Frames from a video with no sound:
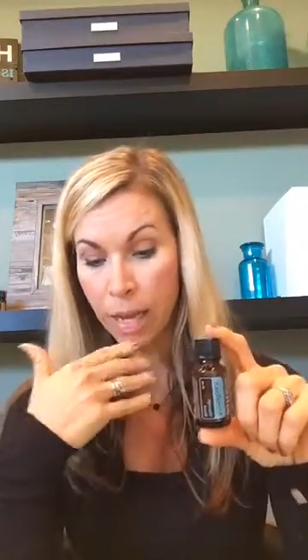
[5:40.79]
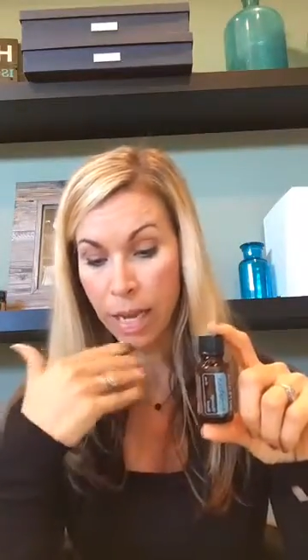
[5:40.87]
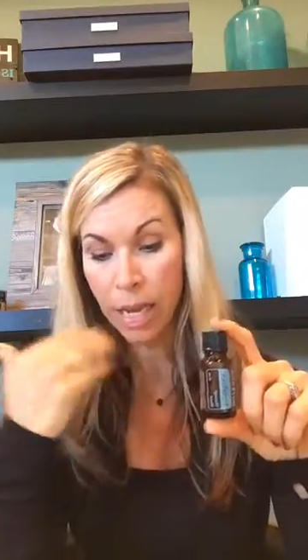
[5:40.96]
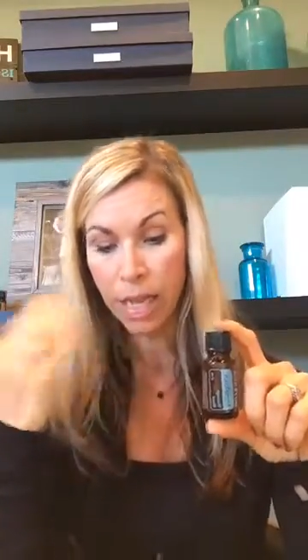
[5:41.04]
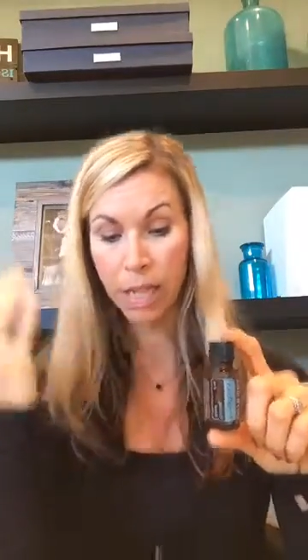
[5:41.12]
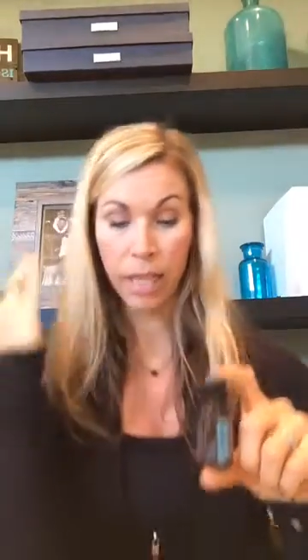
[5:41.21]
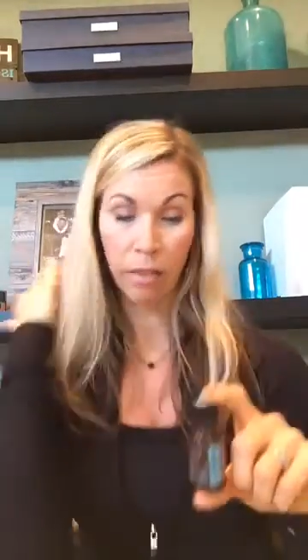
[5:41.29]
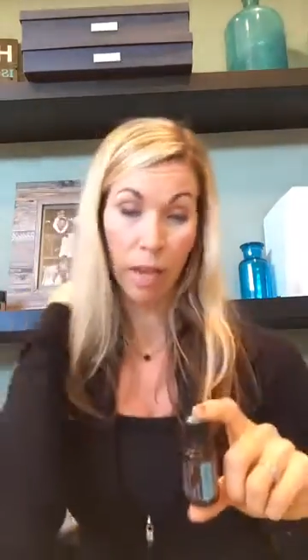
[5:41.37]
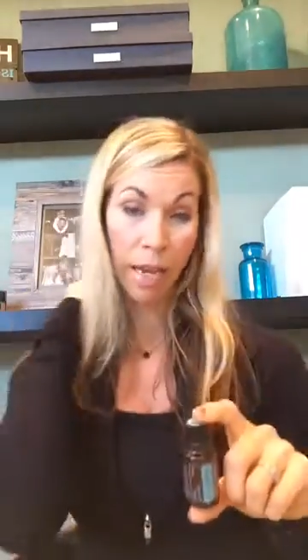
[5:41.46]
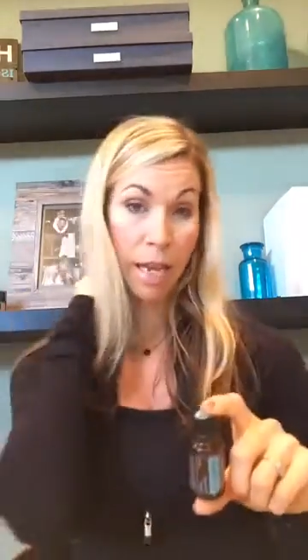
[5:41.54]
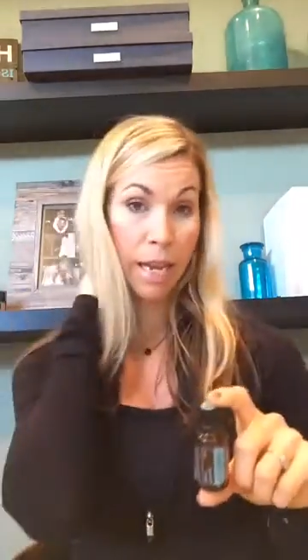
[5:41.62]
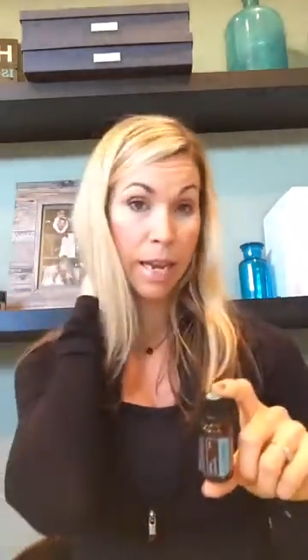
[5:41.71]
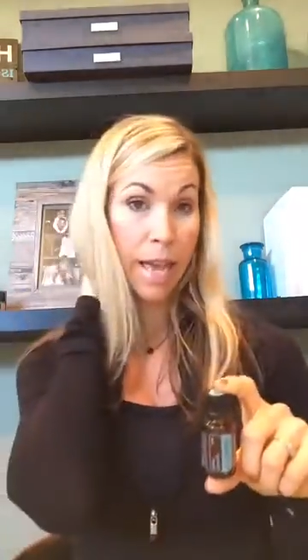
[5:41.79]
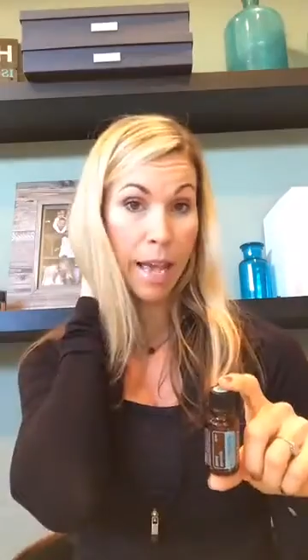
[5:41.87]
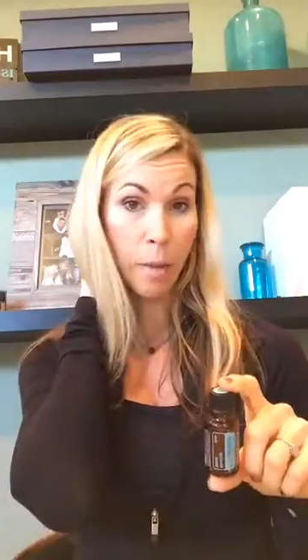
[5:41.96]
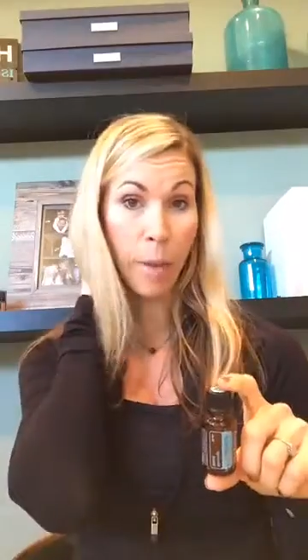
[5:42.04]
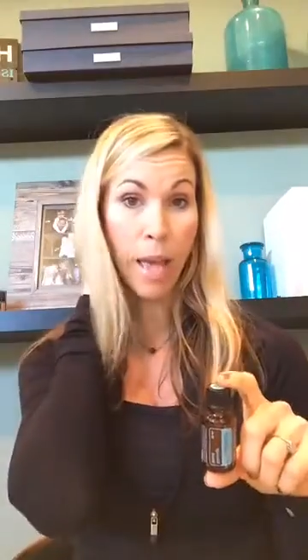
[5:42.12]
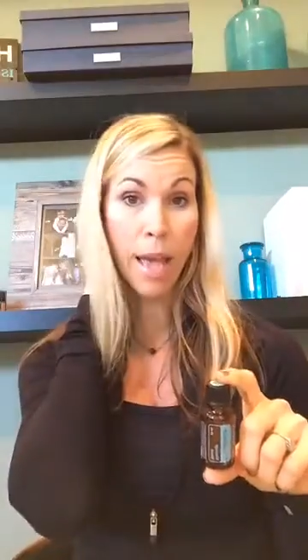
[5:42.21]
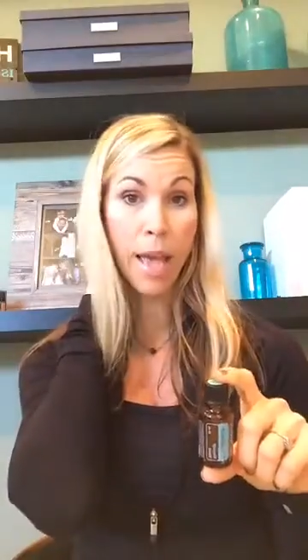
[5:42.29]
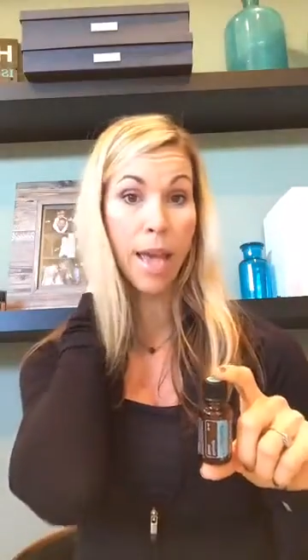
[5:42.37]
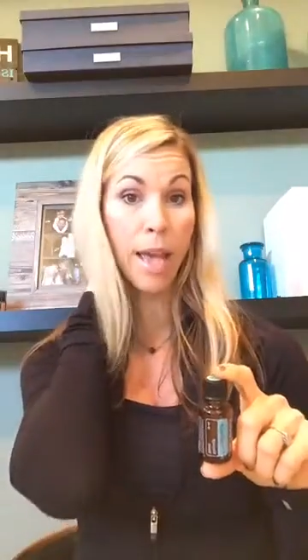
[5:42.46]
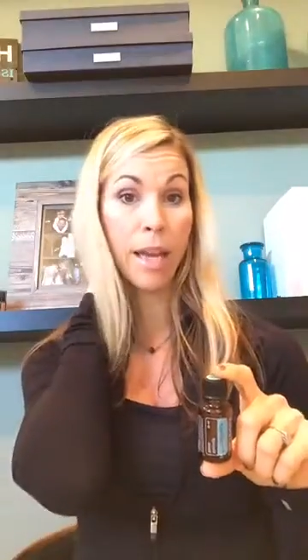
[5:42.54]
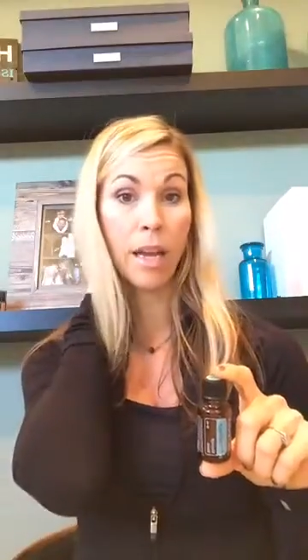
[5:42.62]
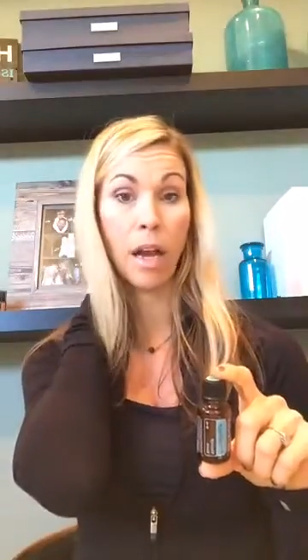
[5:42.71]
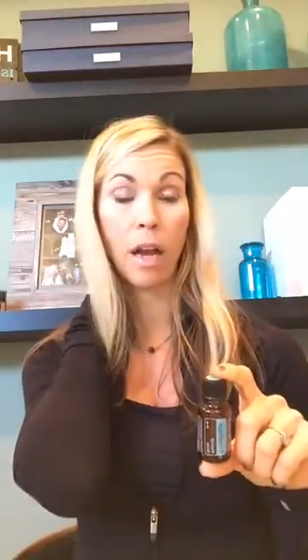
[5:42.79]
Anything like neck pain,